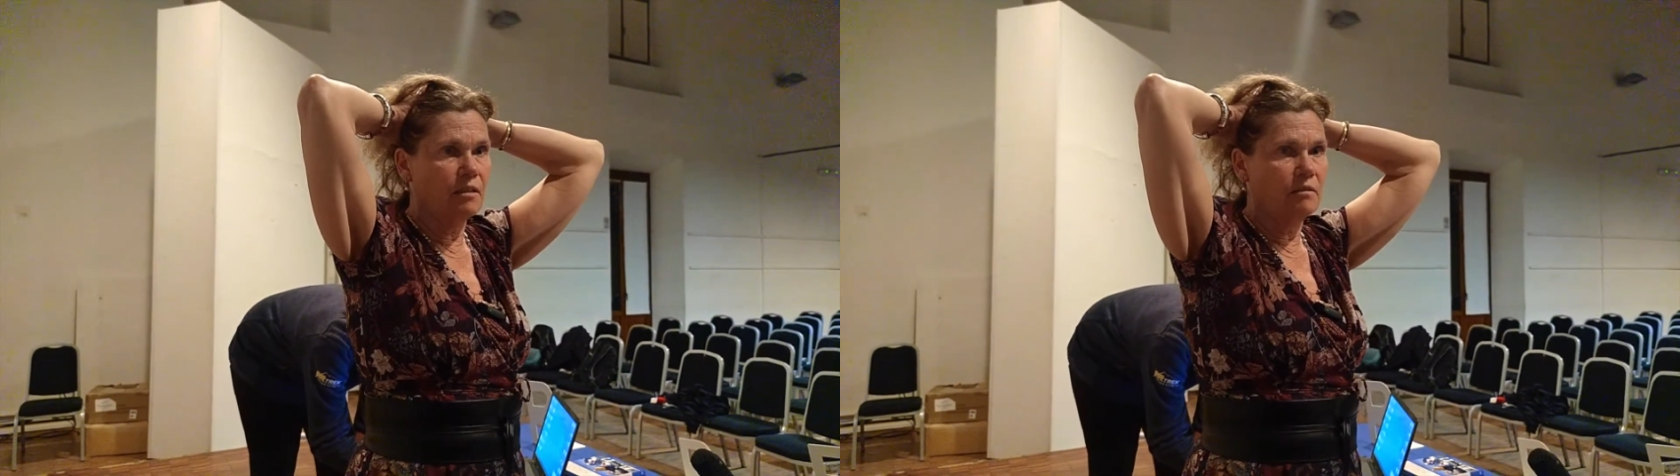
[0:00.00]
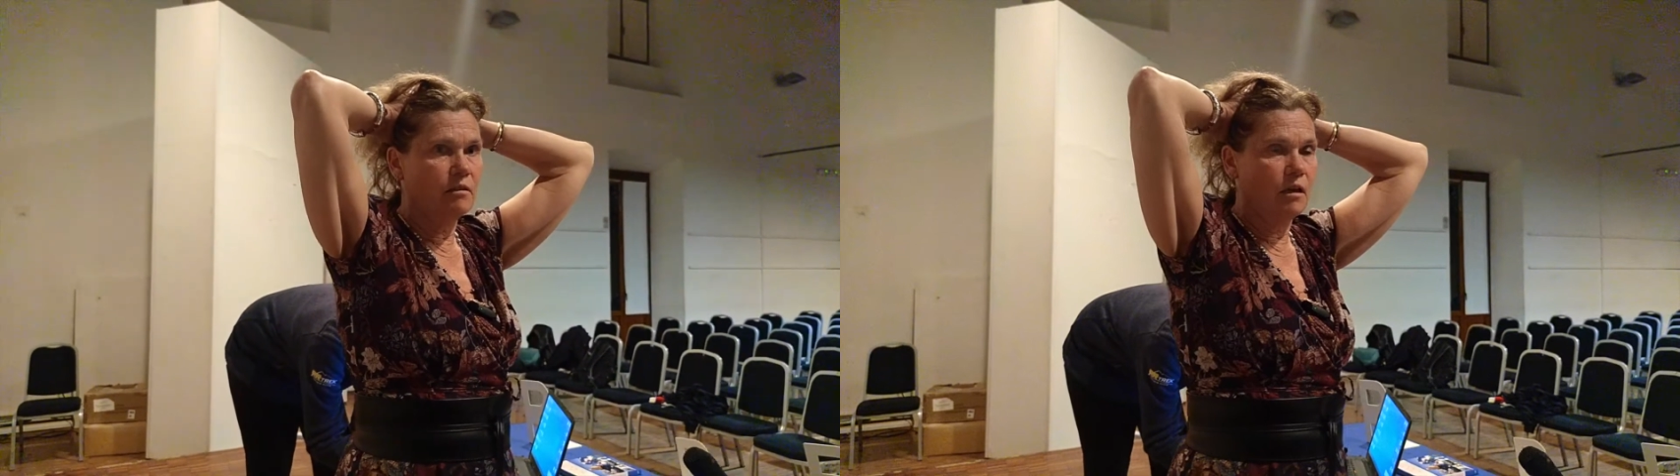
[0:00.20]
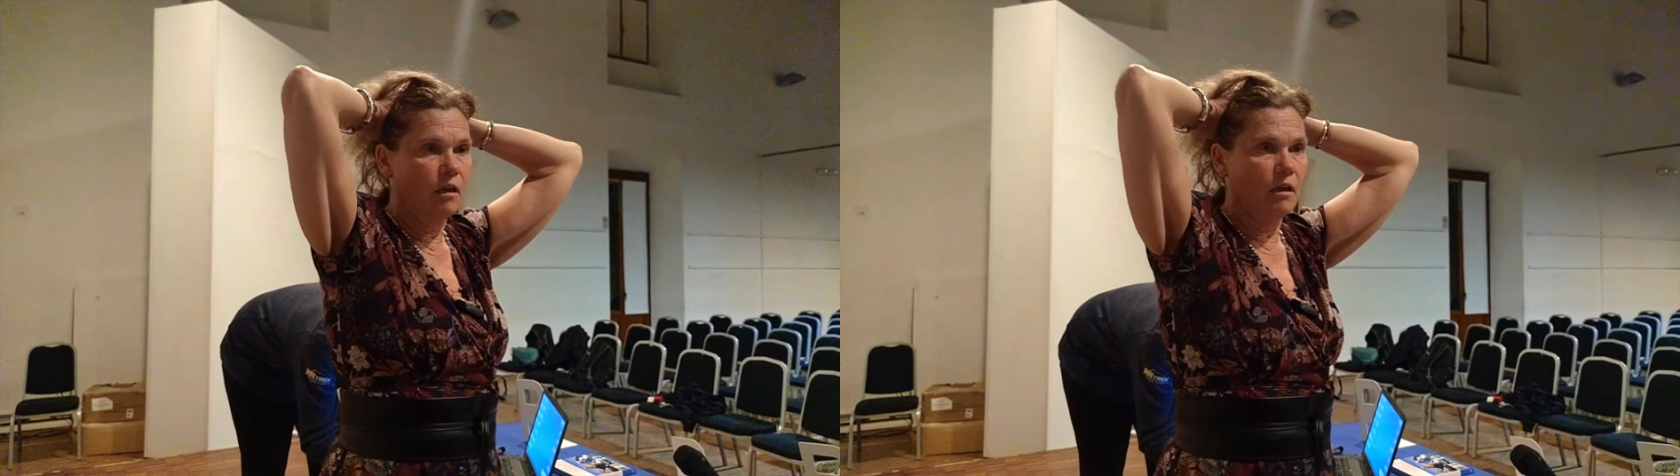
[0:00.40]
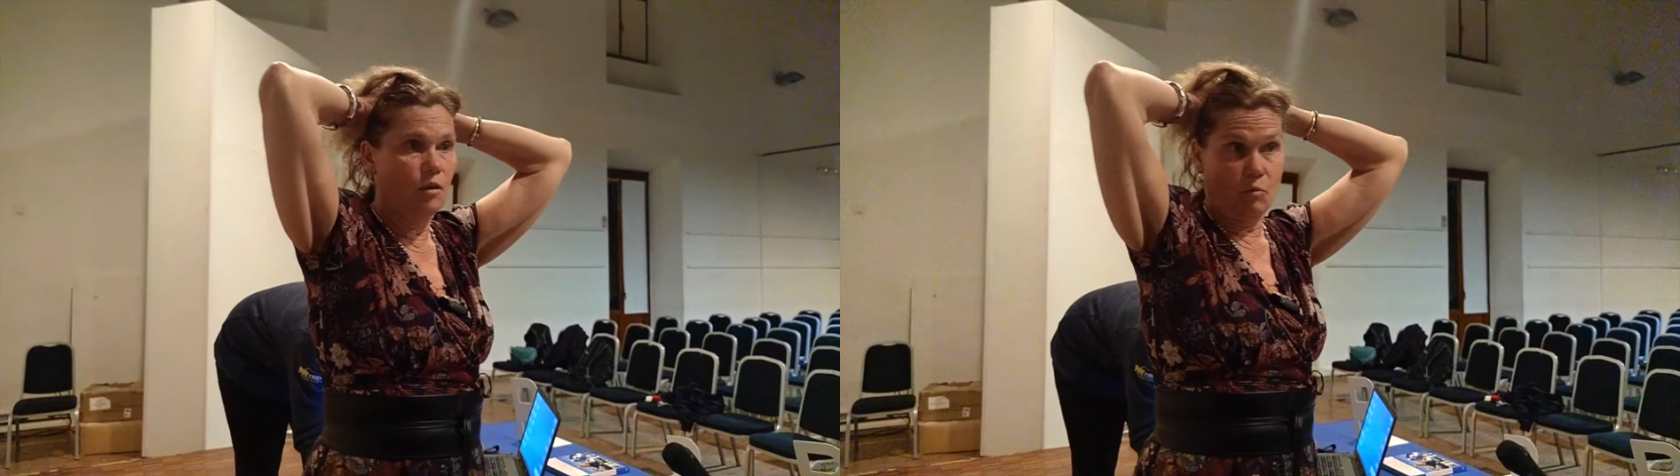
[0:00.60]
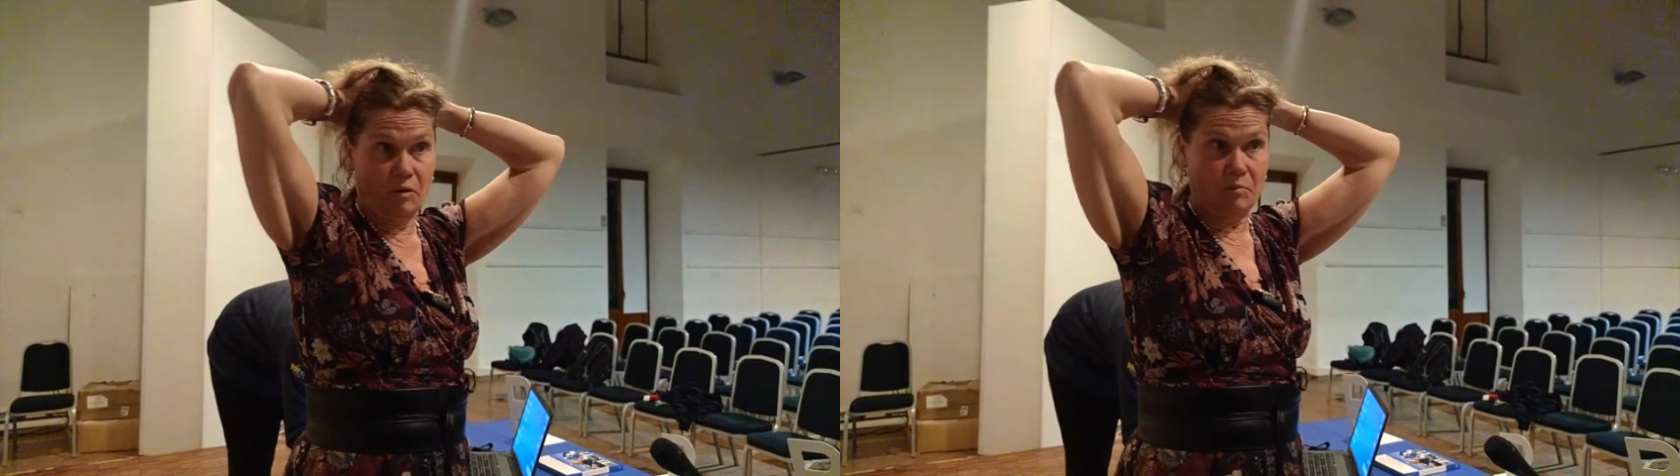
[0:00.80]
and
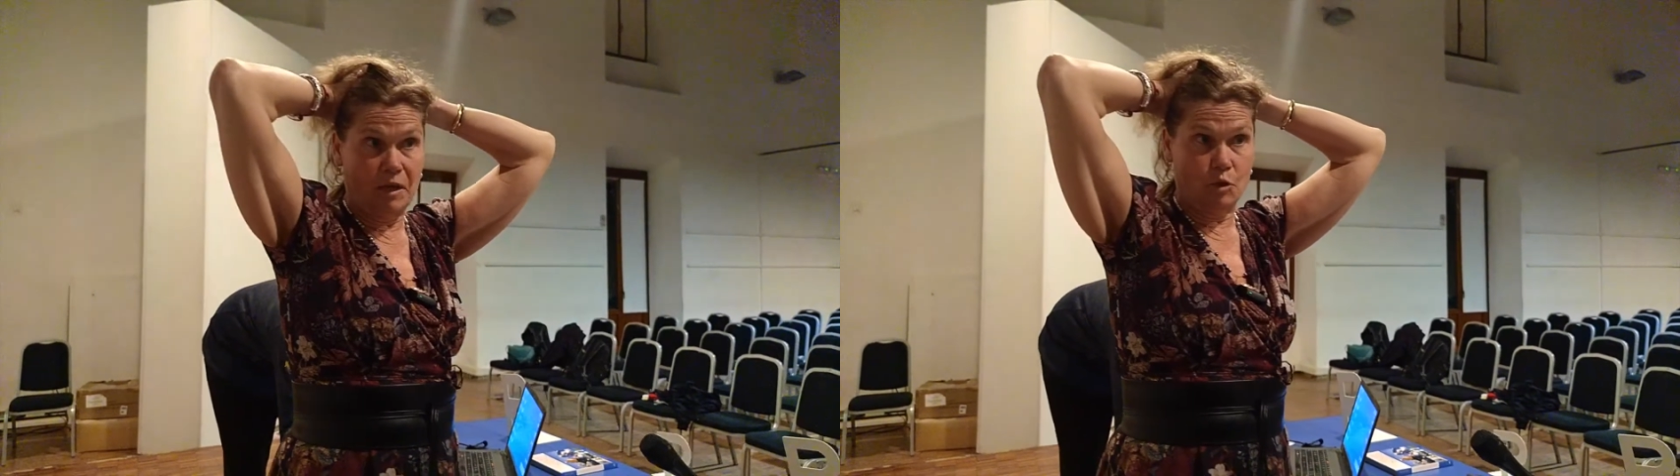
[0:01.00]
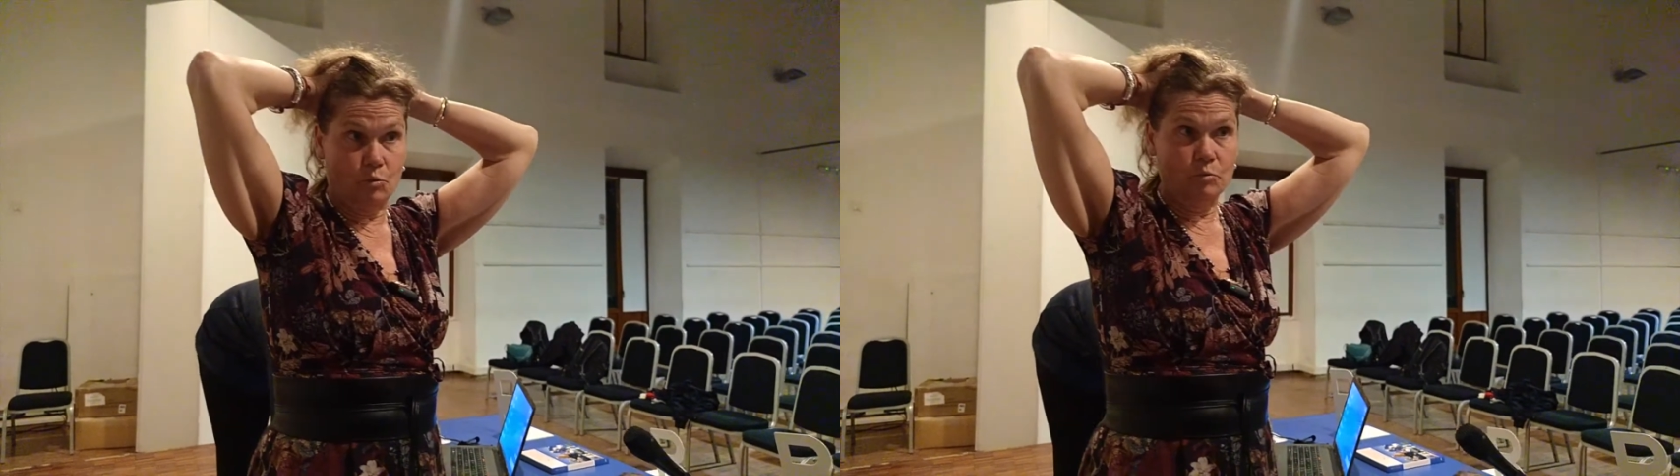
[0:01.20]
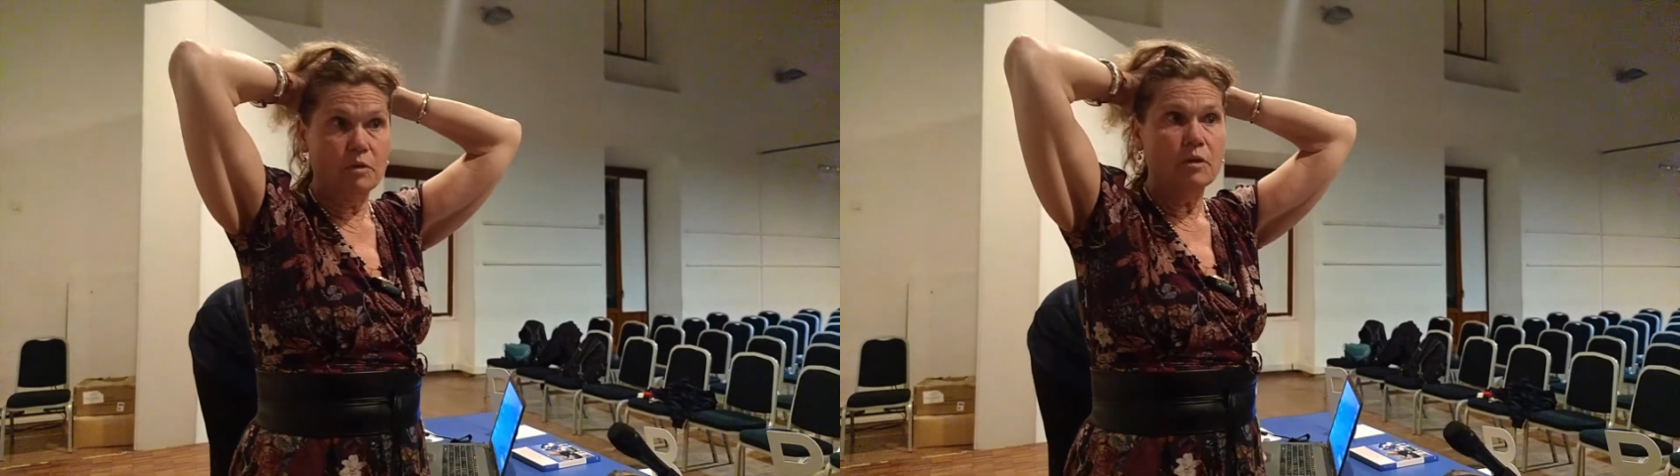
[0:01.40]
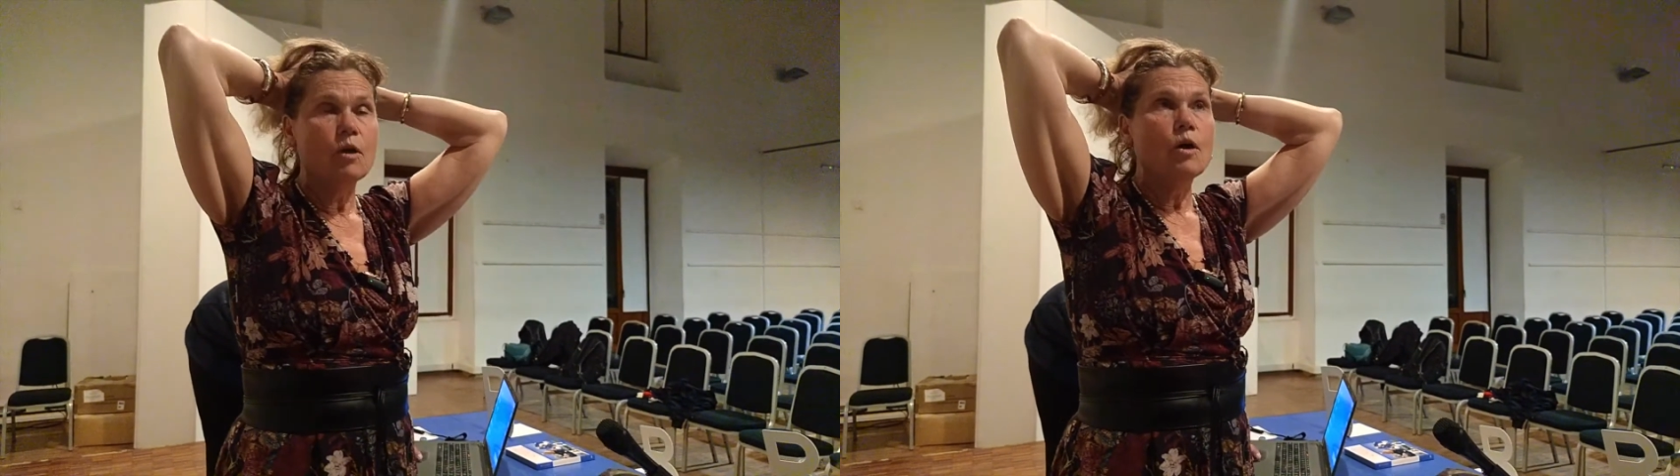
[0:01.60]
go on my own.